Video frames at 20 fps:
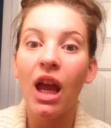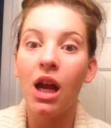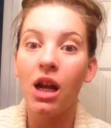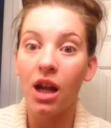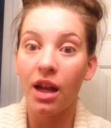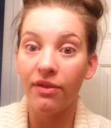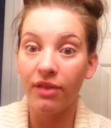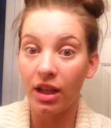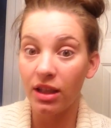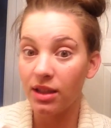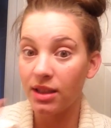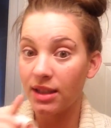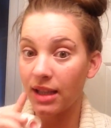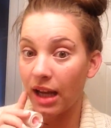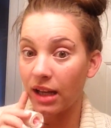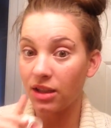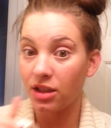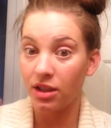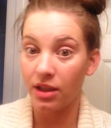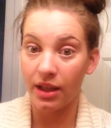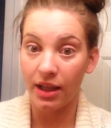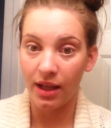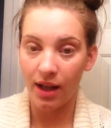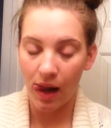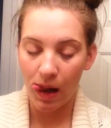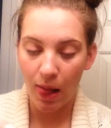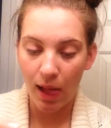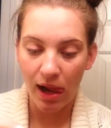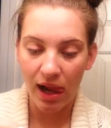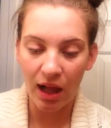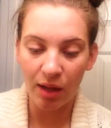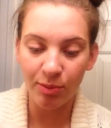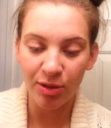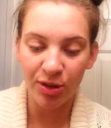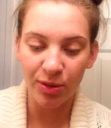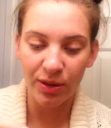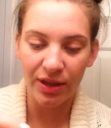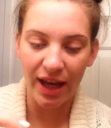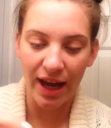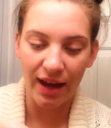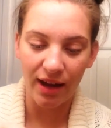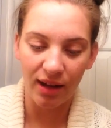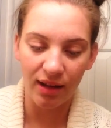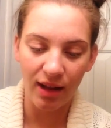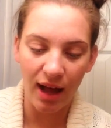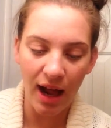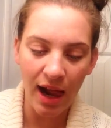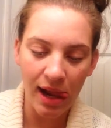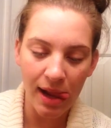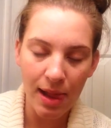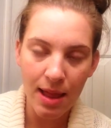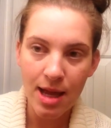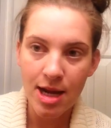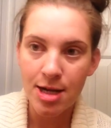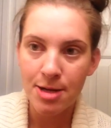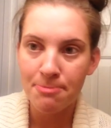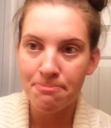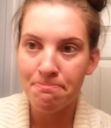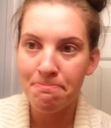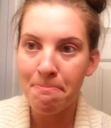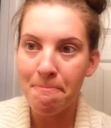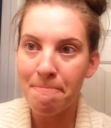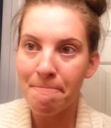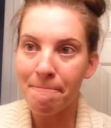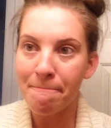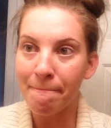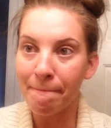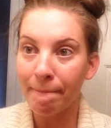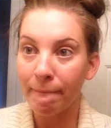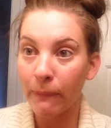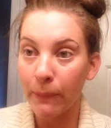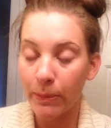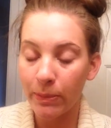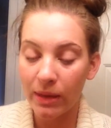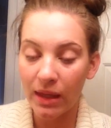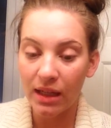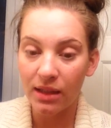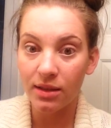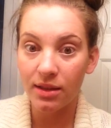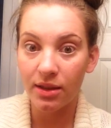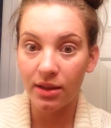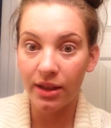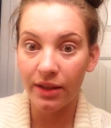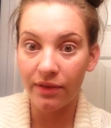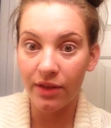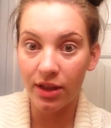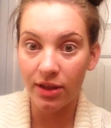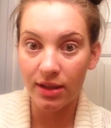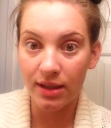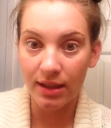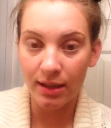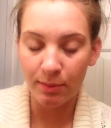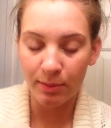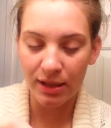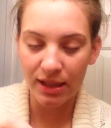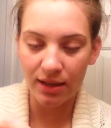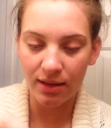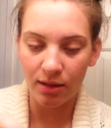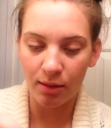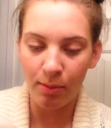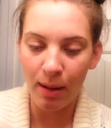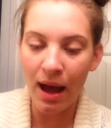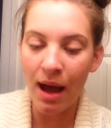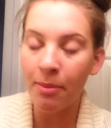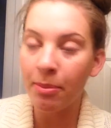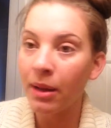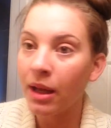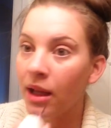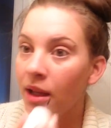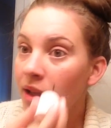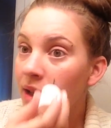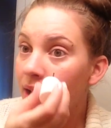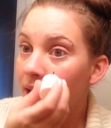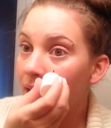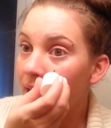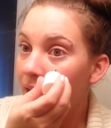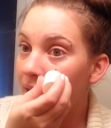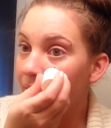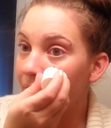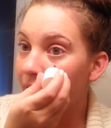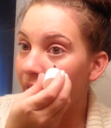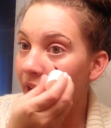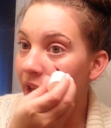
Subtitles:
And I find this actually helps with that a lot. So give those lips a little pop. And